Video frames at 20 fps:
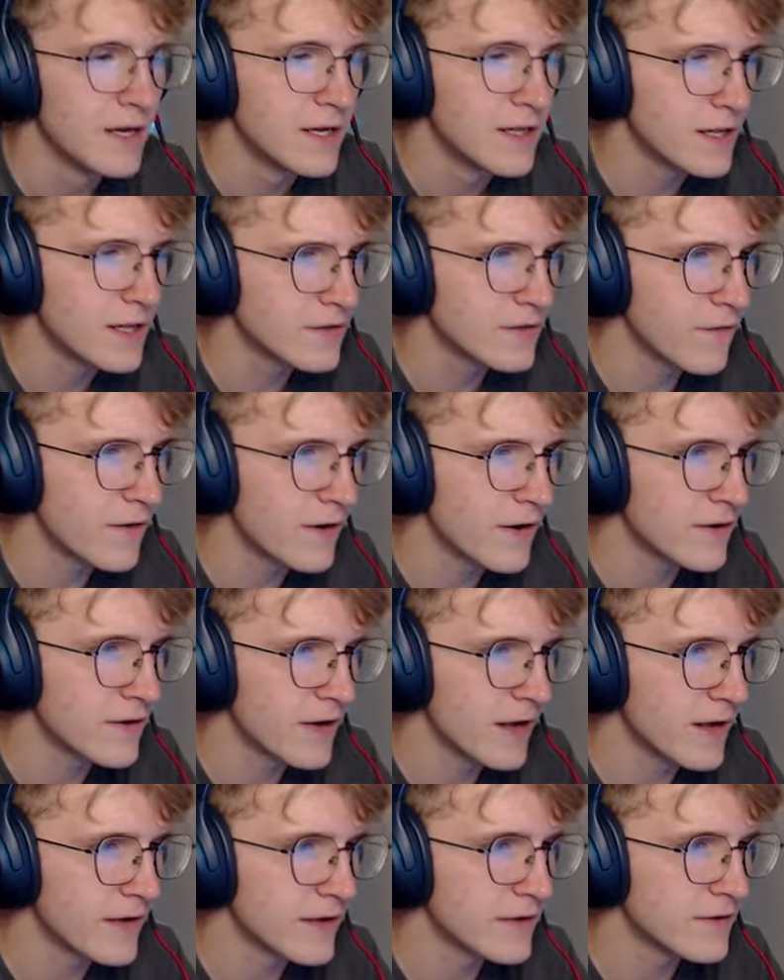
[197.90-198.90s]
That's fair.
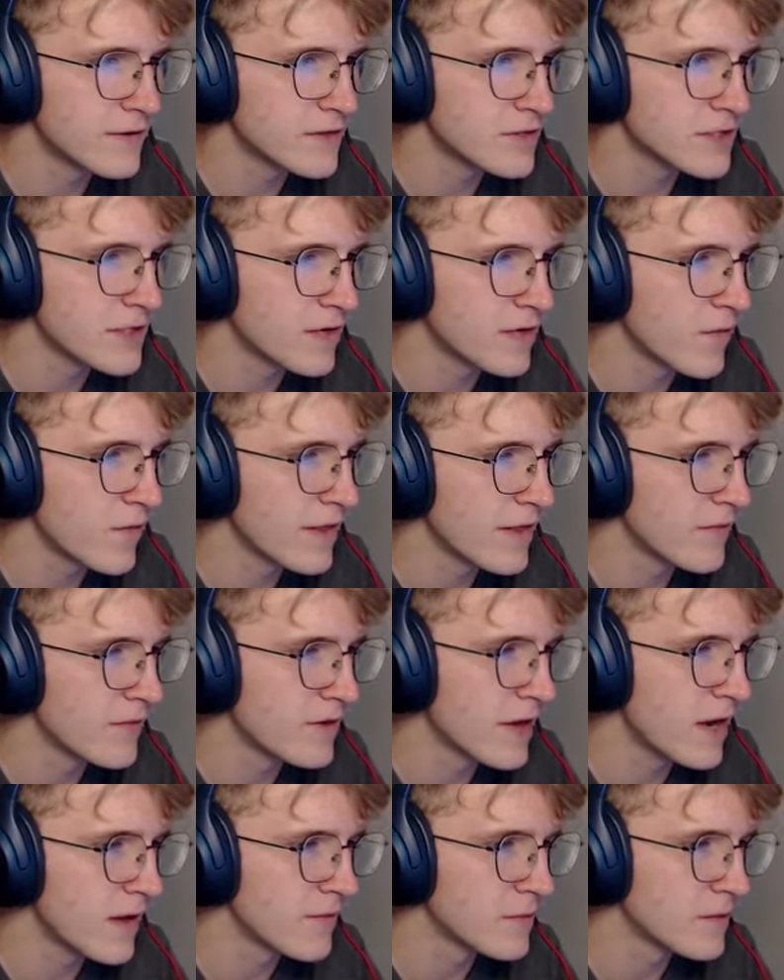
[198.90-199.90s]
I can understand why that would
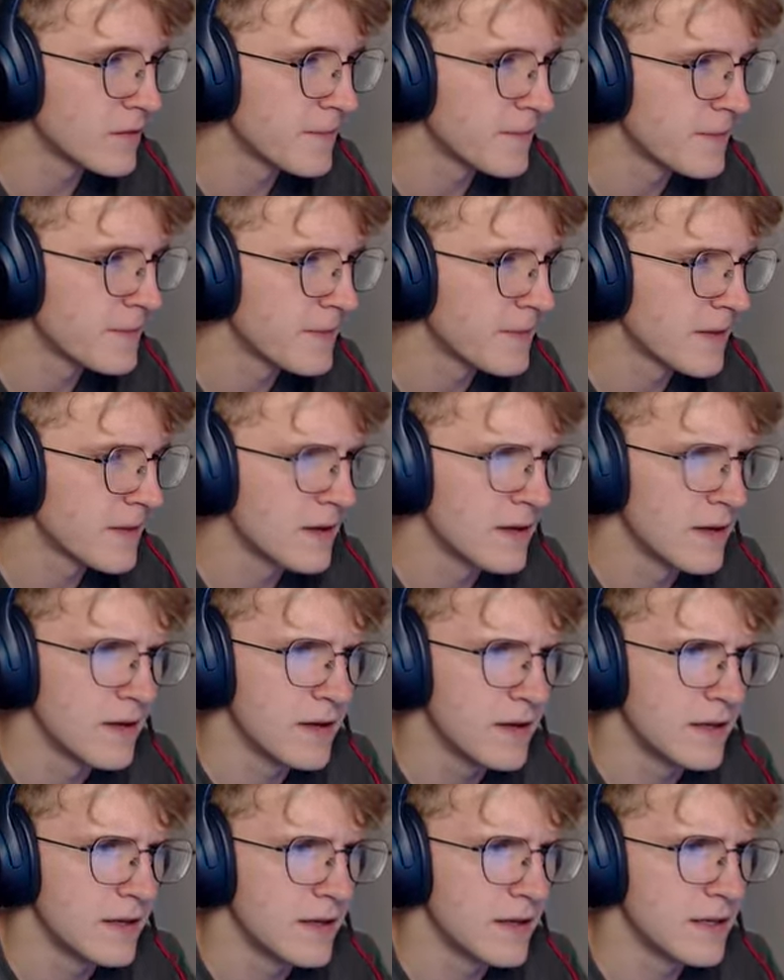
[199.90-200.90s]
happen.
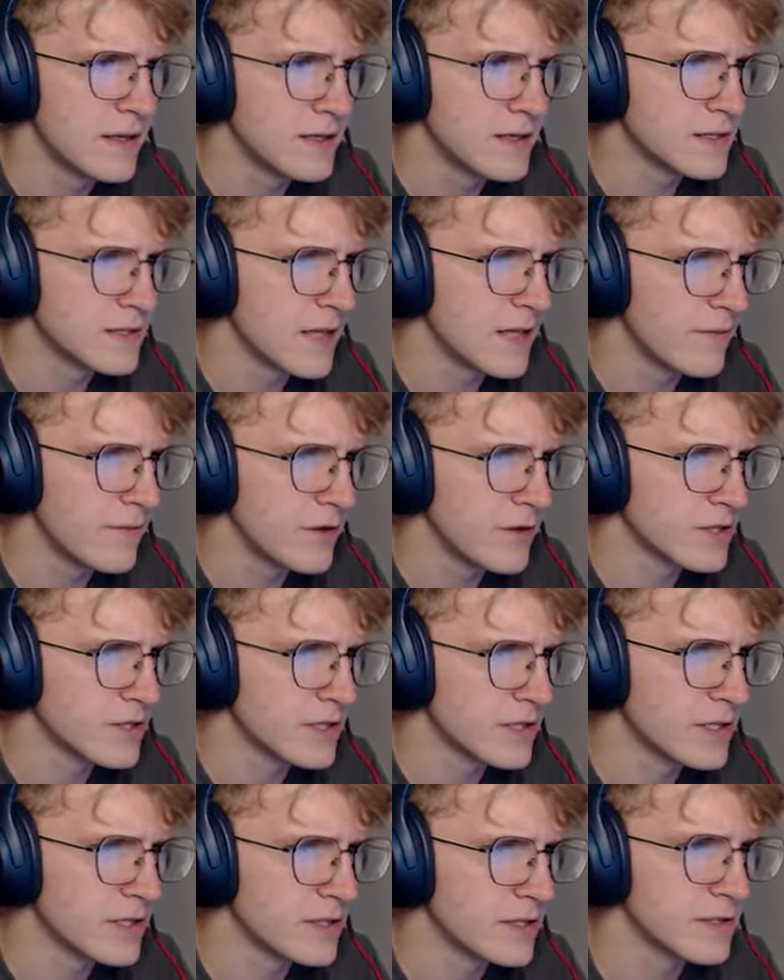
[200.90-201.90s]
This slime
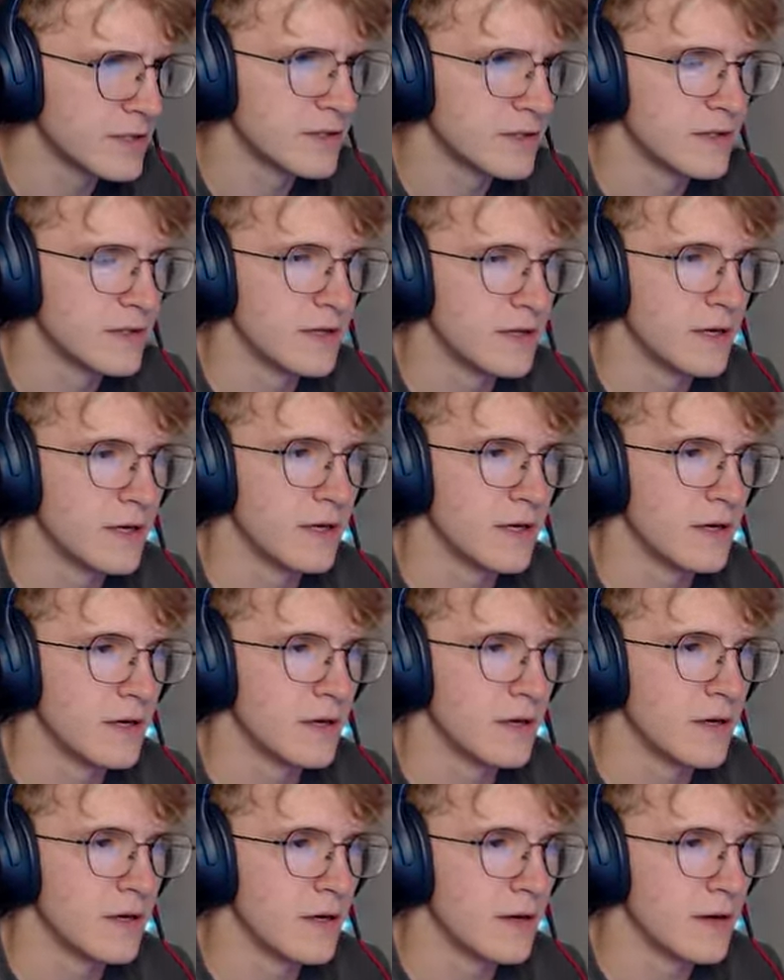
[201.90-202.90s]
rancher.
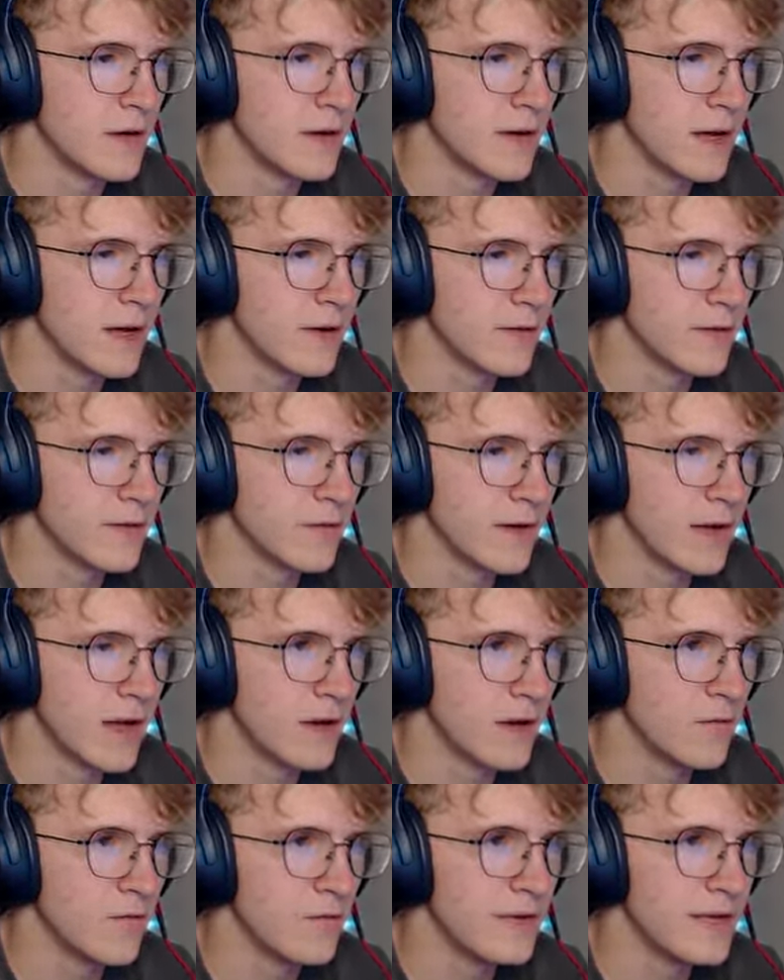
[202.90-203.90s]
Okay, I got
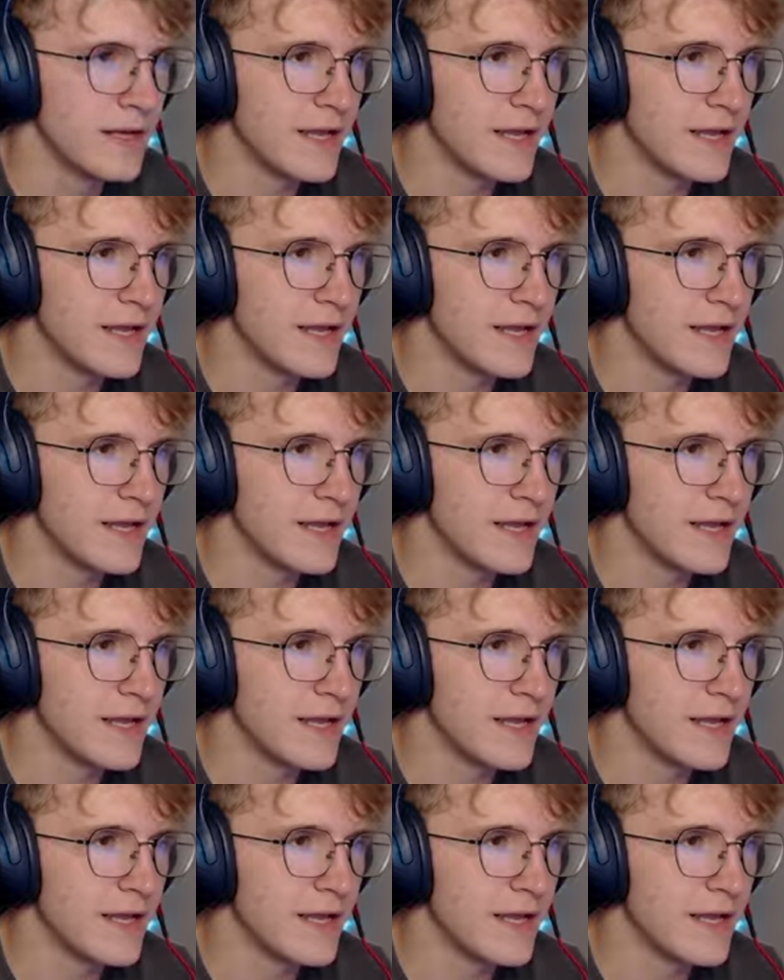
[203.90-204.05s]
a little bee